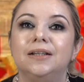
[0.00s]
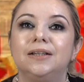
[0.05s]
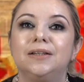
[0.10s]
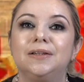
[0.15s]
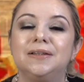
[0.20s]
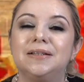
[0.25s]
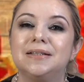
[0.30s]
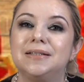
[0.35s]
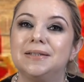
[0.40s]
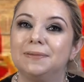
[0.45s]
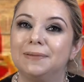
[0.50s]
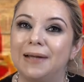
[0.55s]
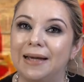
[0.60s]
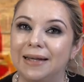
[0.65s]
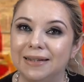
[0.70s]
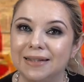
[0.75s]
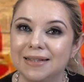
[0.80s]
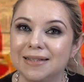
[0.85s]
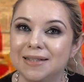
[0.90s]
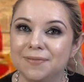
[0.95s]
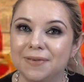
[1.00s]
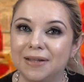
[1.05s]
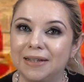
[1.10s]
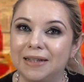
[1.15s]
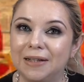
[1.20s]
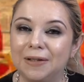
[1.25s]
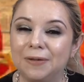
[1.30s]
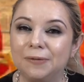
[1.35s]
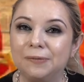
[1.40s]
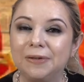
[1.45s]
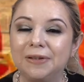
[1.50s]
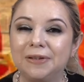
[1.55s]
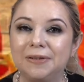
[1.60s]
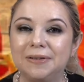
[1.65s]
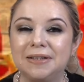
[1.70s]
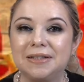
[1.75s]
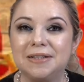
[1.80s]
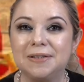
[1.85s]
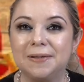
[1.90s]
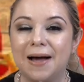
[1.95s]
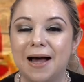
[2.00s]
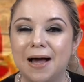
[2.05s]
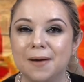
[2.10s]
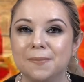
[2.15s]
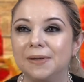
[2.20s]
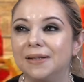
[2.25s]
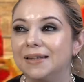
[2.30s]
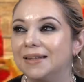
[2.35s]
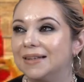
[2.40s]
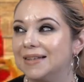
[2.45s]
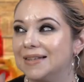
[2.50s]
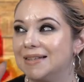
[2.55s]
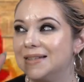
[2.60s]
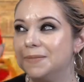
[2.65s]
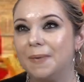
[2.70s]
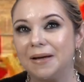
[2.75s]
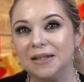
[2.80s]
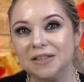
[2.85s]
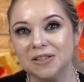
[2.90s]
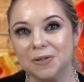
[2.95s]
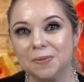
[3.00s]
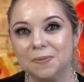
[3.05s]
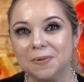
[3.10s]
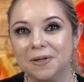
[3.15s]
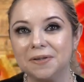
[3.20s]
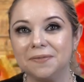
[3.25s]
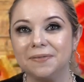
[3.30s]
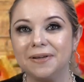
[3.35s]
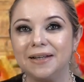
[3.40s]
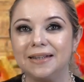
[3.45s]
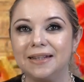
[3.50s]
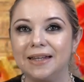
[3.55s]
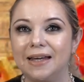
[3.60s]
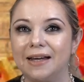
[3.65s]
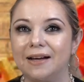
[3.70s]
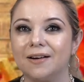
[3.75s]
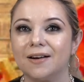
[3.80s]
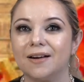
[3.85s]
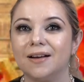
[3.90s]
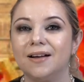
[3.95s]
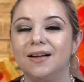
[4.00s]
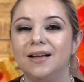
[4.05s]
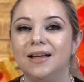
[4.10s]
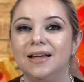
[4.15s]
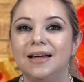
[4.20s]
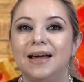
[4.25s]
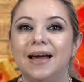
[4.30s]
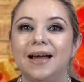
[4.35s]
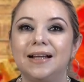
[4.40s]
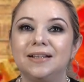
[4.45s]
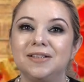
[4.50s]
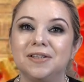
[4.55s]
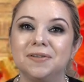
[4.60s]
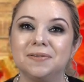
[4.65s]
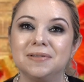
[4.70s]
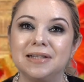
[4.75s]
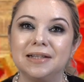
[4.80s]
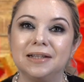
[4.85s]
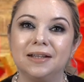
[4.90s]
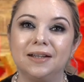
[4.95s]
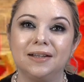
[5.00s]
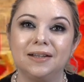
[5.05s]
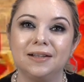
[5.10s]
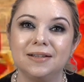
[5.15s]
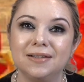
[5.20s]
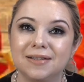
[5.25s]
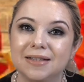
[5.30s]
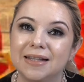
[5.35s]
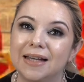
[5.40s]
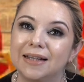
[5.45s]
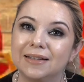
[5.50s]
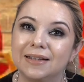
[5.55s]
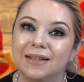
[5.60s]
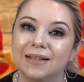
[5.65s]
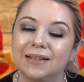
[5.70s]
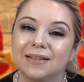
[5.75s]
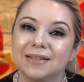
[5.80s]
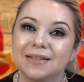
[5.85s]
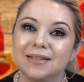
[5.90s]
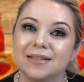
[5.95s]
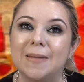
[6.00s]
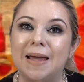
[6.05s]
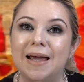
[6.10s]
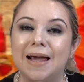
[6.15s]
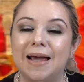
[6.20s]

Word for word: You need to like this video, you need to comment the special word right there and use it in a sentence.